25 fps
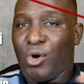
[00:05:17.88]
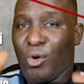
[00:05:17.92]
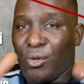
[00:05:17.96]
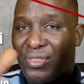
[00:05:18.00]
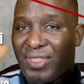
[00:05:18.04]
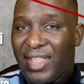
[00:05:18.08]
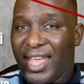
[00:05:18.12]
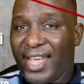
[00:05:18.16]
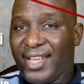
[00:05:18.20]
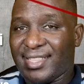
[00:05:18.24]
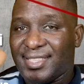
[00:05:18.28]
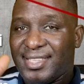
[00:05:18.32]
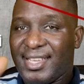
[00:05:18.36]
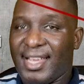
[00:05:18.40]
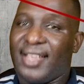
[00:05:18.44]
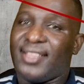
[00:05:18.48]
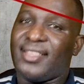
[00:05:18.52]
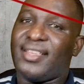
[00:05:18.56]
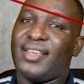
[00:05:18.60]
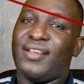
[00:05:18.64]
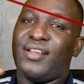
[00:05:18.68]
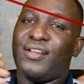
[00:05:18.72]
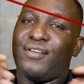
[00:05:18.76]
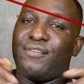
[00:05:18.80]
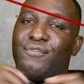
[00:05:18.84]

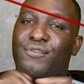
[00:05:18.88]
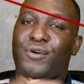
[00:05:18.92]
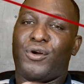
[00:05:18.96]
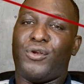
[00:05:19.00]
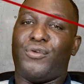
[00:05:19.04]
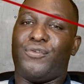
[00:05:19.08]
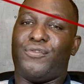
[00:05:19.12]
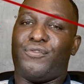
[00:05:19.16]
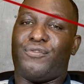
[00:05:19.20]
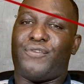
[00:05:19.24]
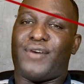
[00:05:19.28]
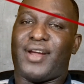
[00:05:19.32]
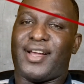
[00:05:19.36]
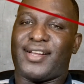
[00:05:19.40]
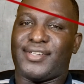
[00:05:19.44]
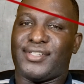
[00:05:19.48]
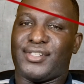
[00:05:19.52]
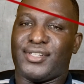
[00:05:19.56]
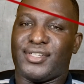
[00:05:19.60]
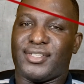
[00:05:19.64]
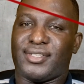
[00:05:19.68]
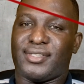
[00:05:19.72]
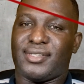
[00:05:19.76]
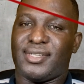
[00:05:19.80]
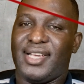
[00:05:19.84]
connected volume
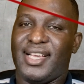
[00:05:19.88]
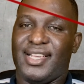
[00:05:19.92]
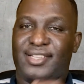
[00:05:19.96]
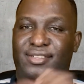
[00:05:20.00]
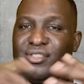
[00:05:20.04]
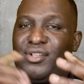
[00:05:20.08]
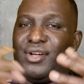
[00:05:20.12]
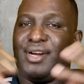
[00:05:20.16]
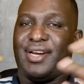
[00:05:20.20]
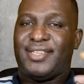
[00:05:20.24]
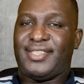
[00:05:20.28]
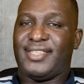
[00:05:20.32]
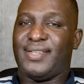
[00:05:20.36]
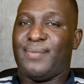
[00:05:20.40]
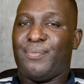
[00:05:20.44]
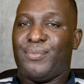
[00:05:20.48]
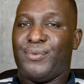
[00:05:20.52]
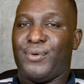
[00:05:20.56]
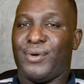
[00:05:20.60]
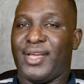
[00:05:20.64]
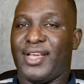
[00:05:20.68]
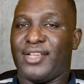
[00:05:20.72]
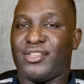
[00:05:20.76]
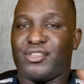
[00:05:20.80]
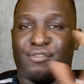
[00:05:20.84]
fractions. It's not a
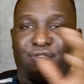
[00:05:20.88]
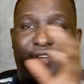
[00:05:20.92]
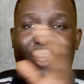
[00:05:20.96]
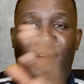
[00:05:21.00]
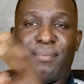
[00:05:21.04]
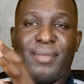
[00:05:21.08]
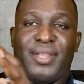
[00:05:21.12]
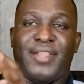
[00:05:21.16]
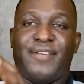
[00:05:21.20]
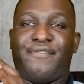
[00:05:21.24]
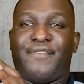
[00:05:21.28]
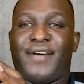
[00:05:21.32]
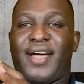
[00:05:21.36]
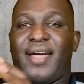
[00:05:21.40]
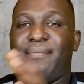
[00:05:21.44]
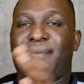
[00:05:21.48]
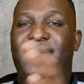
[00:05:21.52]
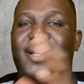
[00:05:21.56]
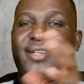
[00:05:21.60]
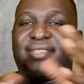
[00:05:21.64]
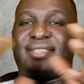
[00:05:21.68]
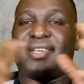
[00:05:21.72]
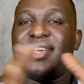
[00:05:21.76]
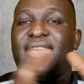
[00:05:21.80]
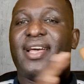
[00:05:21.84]
simple case of how many
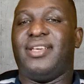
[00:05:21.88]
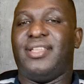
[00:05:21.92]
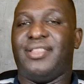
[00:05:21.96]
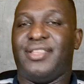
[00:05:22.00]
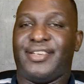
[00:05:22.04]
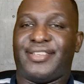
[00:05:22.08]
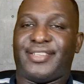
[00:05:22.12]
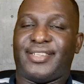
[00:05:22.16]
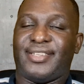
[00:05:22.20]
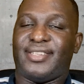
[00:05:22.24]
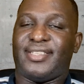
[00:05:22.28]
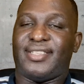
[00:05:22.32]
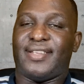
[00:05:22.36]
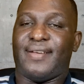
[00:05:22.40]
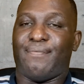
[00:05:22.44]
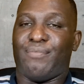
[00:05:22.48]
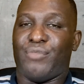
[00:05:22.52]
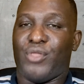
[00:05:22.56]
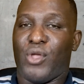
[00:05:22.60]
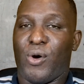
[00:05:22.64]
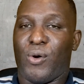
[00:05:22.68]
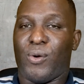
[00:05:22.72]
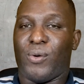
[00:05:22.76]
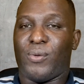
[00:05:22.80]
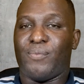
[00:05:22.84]
fibers in the system.
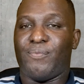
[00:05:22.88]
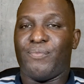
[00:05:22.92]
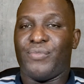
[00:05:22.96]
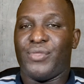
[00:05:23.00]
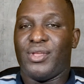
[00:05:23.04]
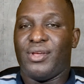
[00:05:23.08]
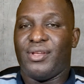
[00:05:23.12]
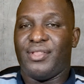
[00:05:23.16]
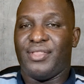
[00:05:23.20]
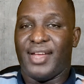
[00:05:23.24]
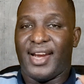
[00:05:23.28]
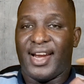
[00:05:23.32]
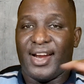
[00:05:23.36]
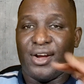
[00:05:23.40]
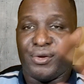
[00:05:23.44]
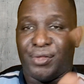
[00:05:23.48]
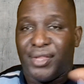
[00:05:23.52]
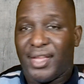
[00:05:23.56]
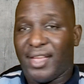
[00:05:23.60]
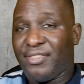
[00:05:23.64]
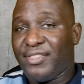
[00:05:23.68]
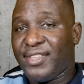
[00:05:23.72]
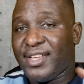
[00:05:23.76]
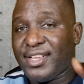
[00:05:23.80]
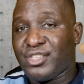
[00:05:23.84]
No, there are
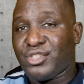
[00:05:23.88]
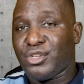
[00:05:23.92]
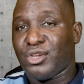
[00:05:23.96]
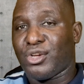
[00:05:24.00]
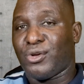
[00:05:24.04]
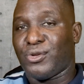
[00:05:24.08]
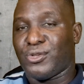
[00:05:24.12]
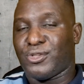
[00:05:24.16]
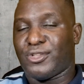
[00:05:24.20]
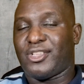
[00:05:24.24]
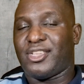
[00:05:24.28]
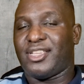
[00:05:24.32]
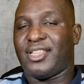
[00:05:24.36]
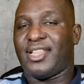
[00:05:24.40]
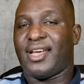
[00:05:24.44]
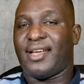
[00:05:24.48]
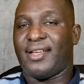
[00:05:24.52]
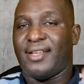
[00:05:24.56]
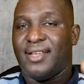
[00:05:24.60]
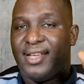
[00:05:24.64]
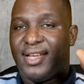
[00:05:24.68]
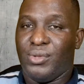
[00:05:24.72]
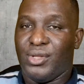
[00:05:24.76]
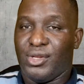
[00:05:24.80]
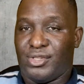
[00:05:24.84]
other things to
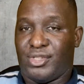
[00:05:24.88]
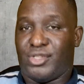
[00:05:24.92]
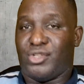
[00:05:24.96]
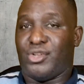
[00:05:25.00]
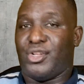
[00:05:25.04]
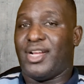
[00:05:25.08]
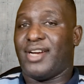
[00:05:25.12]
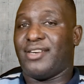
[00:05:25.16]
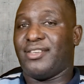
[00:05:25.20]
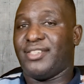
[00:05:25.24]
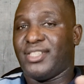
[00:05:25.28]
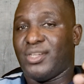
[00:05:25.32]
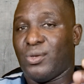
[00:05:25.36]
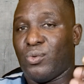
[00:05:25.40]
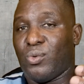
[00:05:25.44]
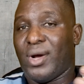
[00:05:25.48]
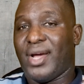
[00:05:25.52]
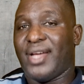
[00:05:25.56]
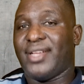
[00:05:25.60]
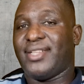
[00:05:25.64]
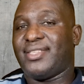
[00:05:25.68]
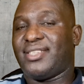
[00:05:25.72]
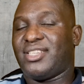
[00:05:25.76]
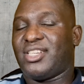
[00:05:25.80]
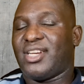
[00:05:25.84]
consider. This is the reason
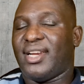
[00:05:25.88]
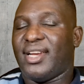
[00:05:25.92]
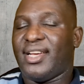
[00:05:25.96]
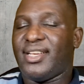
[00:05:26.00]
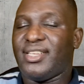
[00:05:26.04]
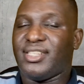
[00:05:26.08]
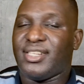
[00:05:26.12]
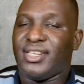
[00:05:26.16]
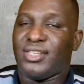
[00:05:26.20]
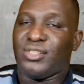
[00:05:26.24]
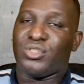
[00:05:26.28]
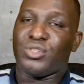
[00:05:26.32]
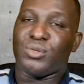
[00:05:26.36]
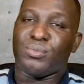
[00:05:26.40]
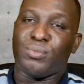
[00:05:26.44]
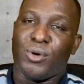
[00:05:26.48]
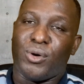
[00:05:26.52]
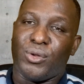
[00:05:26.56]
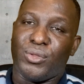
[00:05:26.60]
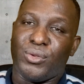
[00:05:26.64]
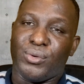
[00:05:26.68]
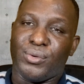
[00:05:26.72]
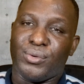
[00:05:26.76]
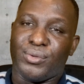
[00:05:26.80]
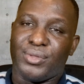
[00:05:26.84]
why it's challenging to
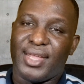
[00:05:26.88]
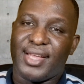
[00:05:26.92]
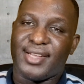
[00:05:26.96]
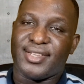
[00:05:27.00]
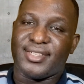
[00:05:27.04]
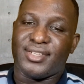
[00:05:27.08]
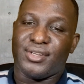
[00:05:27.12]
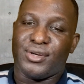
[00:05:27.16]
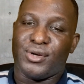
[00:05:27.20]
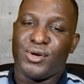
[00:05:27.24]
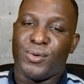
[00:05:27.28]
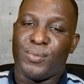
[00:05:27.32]
model textile